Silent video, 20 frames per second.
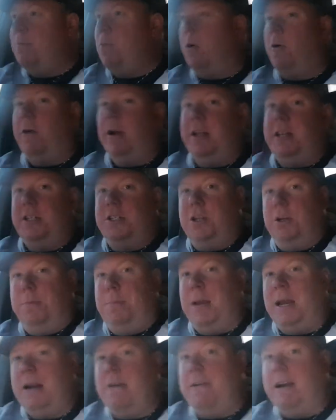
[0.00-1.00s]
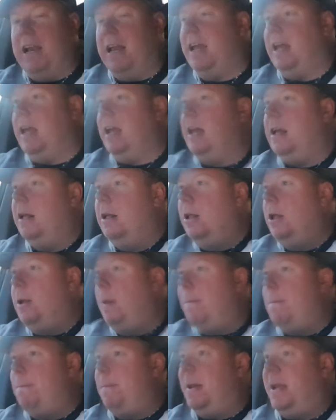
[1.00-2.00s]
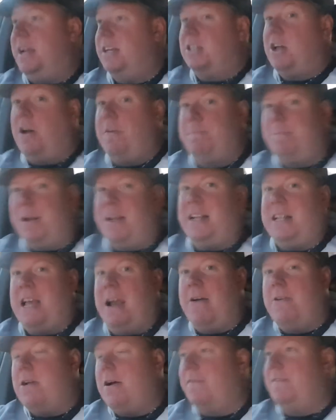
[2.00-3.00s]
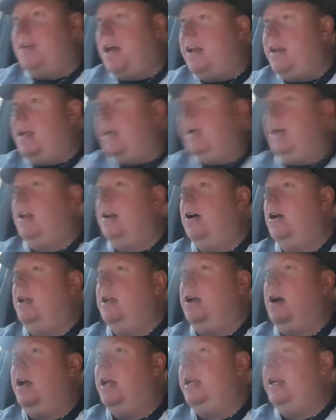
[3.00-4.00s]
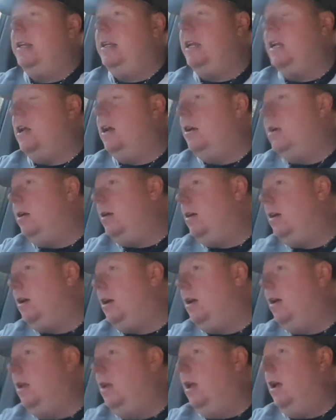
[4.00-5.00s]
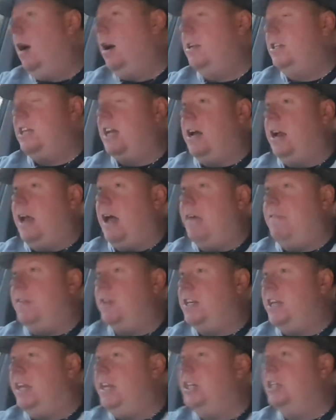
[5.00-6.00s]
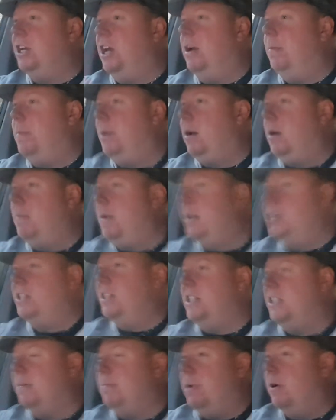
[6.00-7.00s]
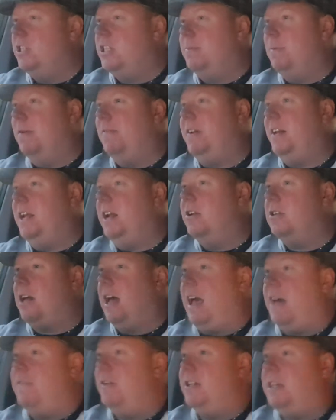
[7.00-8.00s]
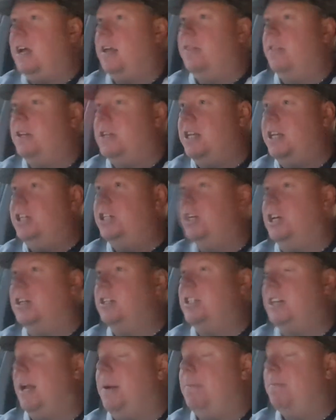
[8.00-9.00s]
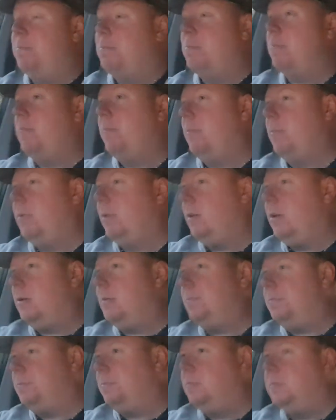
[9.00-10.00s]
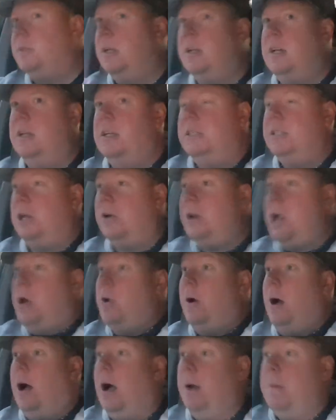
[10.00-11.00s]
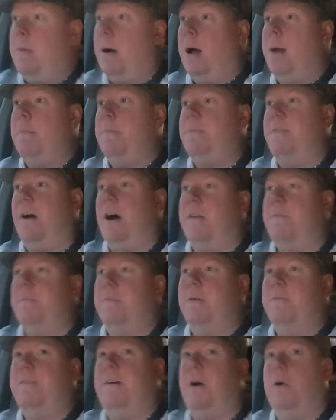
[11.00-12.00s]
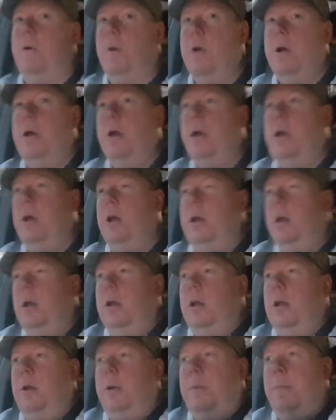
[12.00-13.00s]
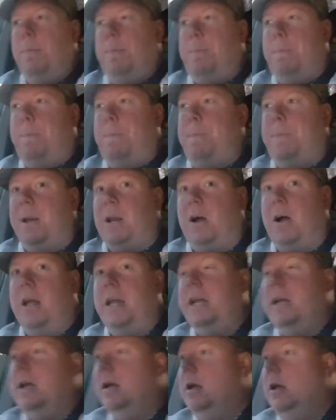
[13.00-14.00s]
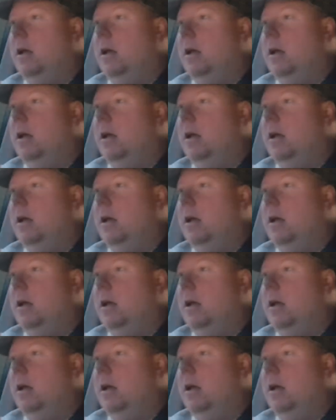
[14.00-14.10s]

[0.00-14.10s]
morally superior here, because I've been there and I've done it. And I say I have the t-shirt, but I mentioned this in most of my videos, I haven't done the t-shirts yet. So no, I'm far from a fault. But I,